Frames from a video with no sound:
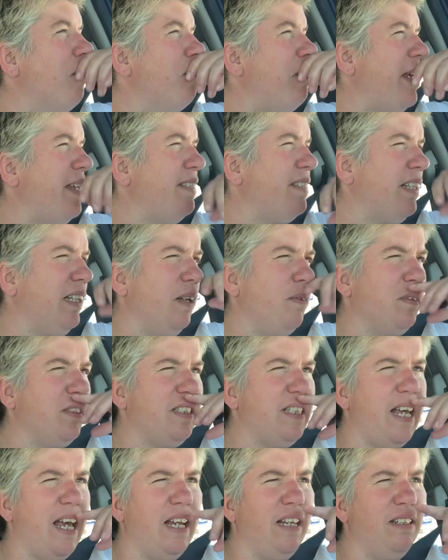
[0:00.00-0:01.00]
basically was
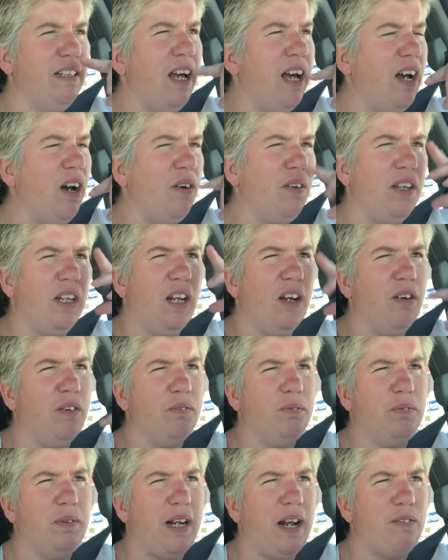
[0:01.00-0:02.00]
saying, no, you
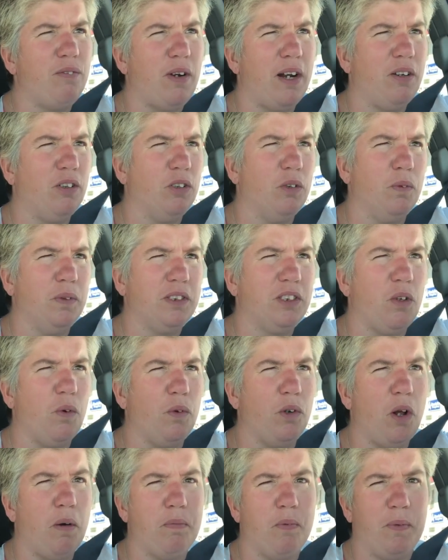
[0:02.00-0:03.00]
know, whatever, I don't know what's
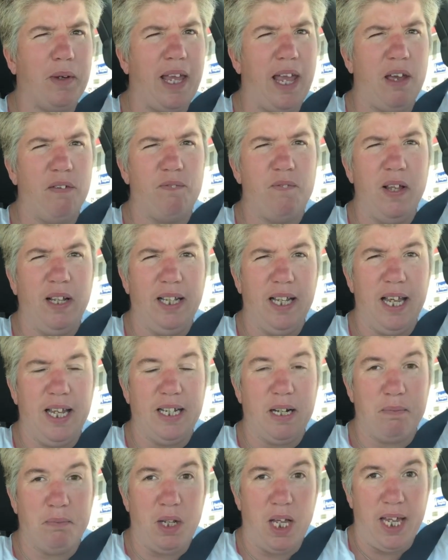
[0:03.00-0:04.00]
going on, but we can't fill it.
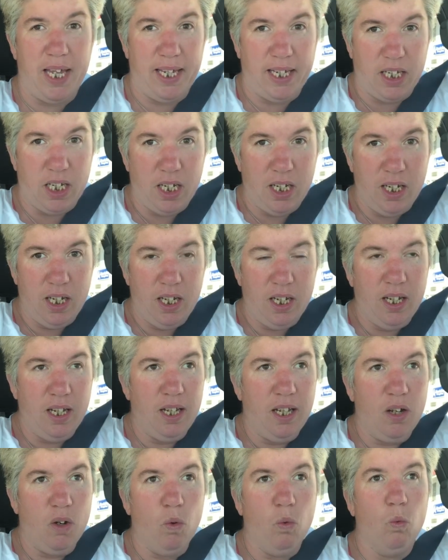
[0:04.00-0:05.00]
And I'm like,
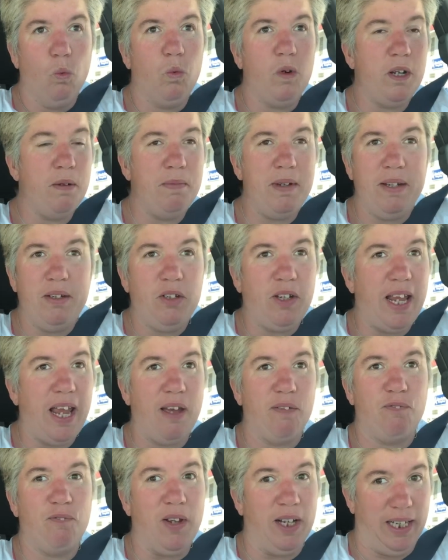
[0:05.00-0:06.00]
what do you mean you
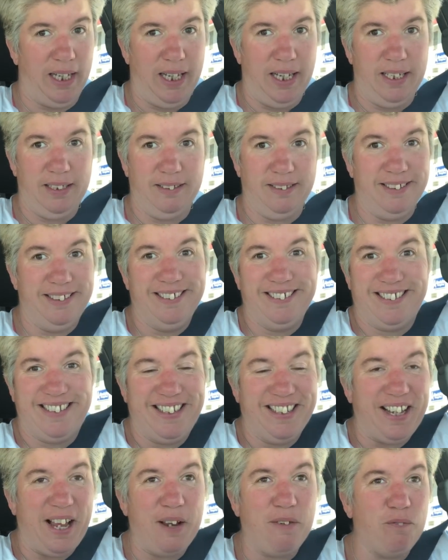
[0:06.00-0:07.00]
can't fill it?
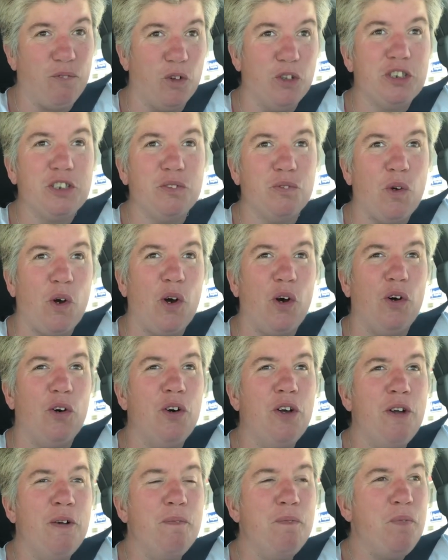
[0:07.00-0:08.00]
Like, first of
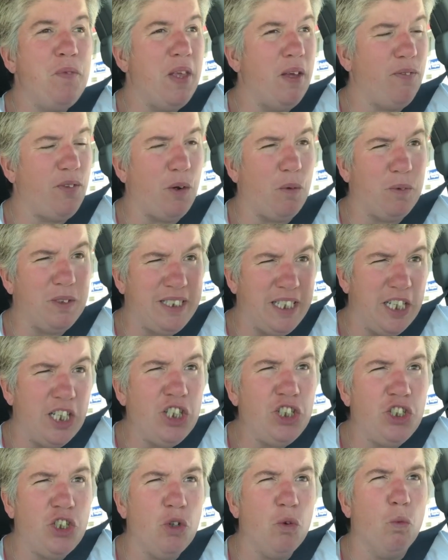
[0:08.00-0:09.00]
all, if there was an
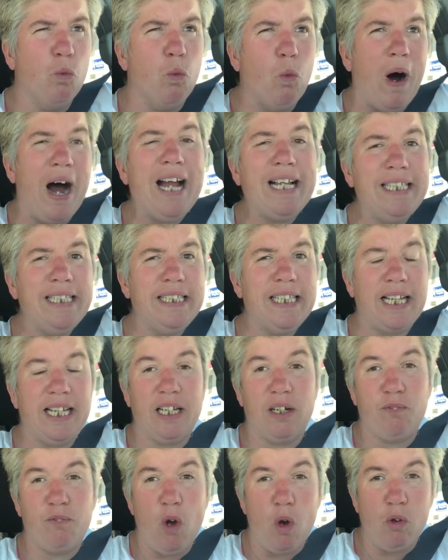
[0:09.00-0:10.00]
issue, why didn't I
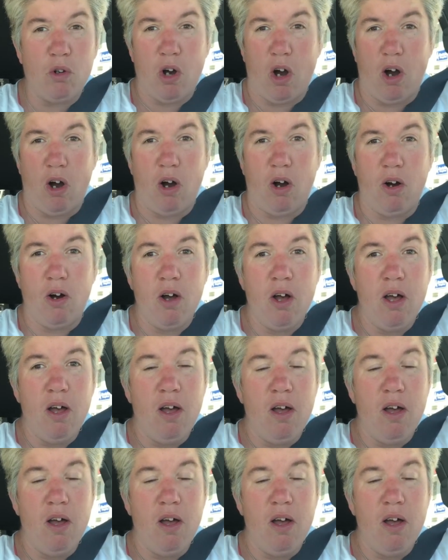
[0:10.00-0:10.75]
get a phone call?